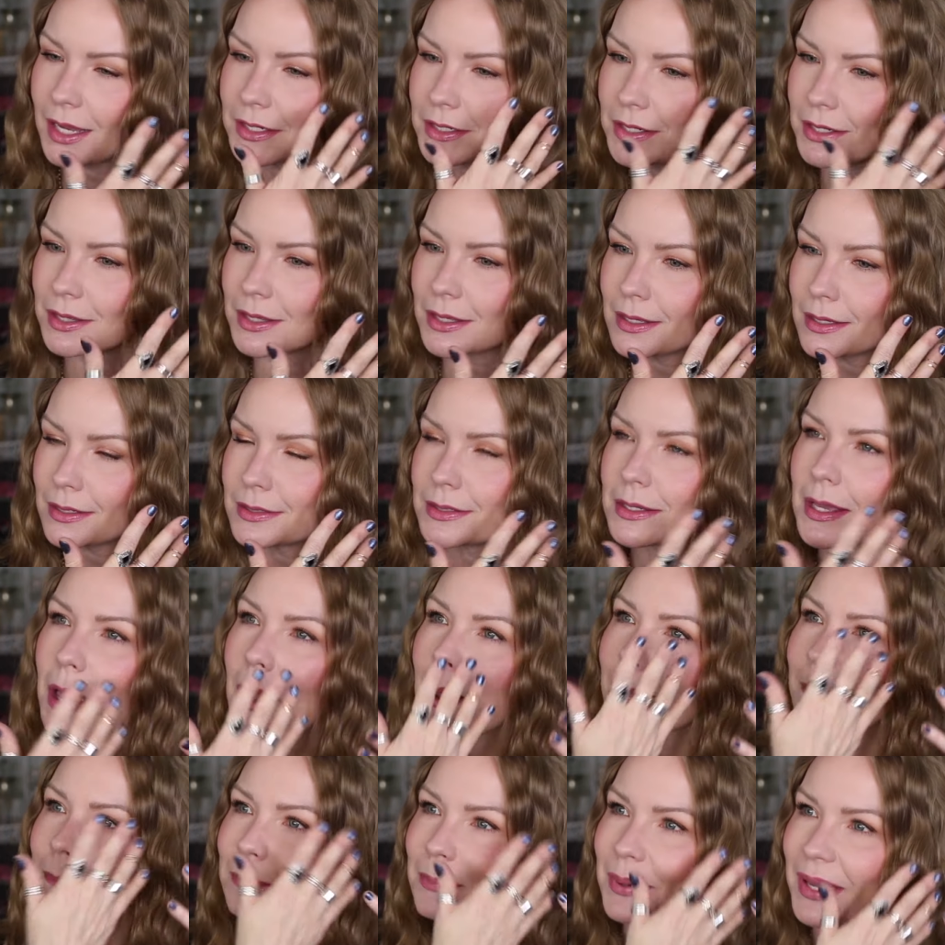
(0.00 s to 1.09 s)
I did this
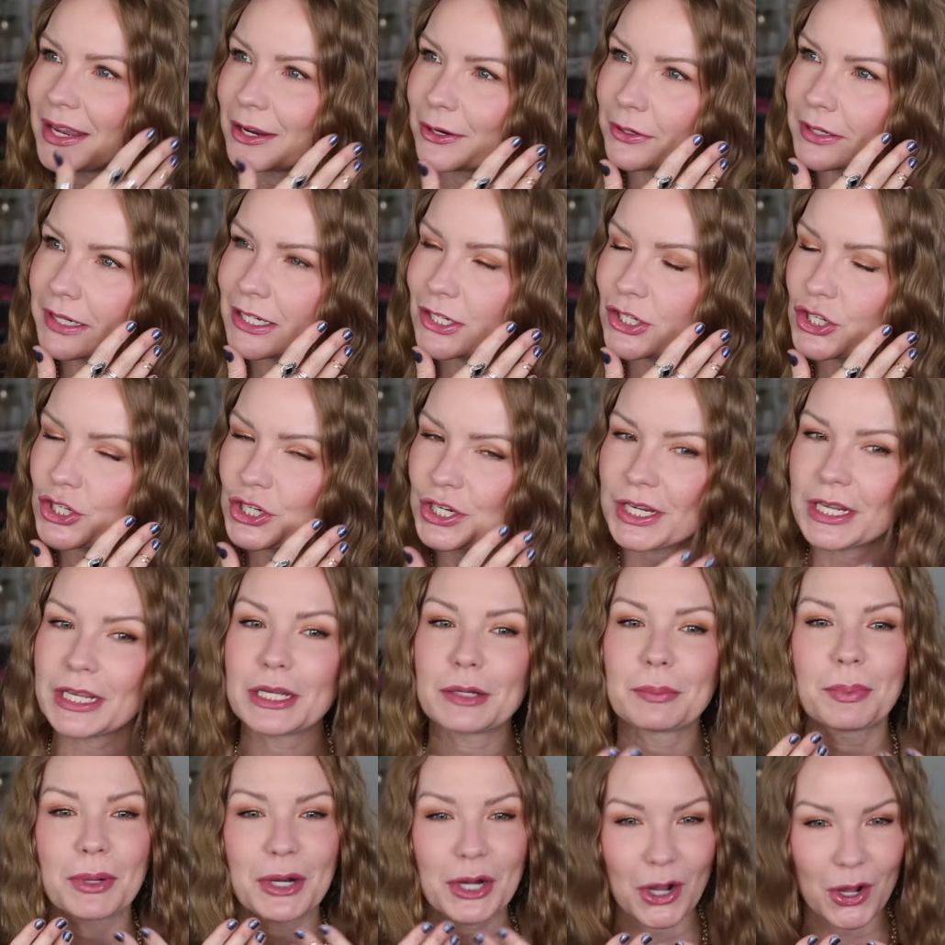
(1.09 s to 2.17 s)
berry
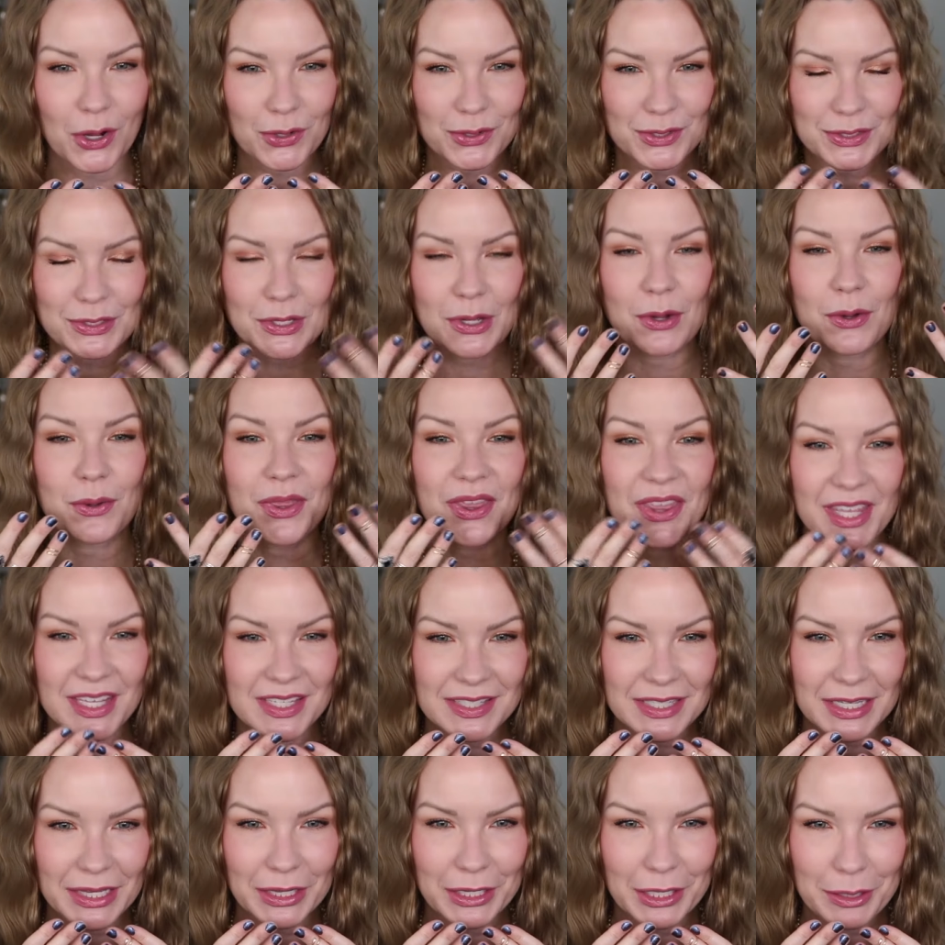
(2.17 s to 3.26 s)
cheek, but also this
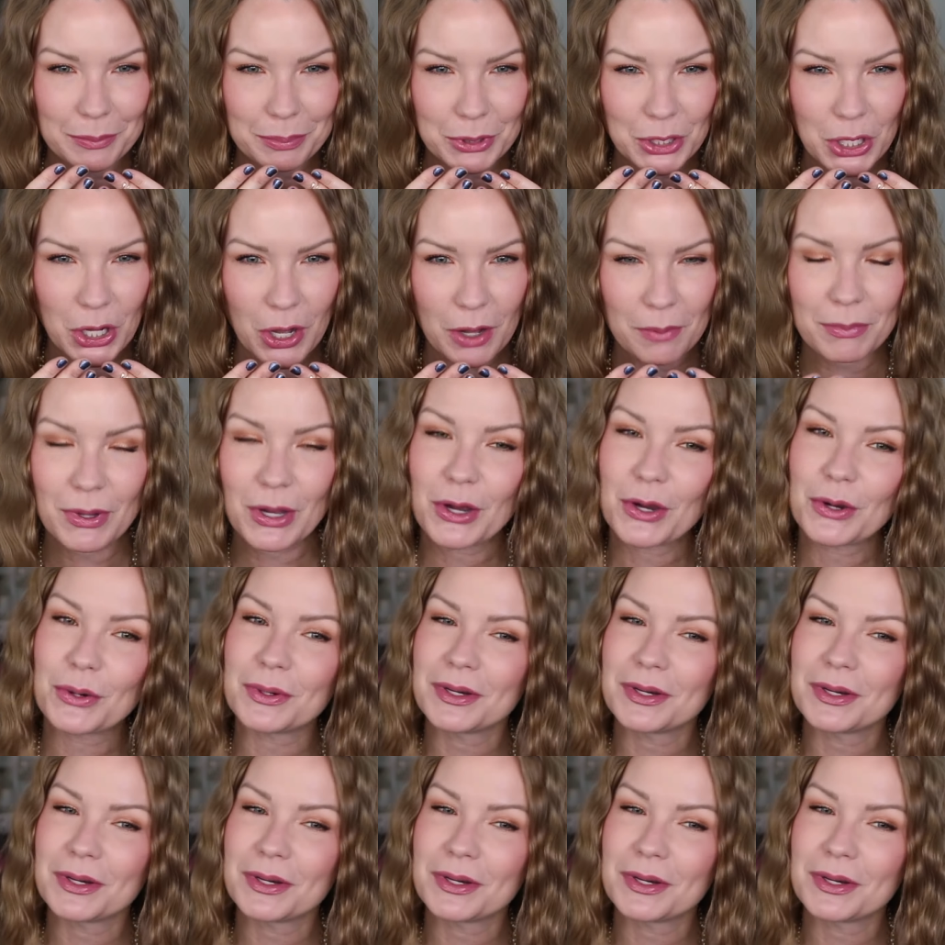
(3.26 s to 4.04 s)
lip combo.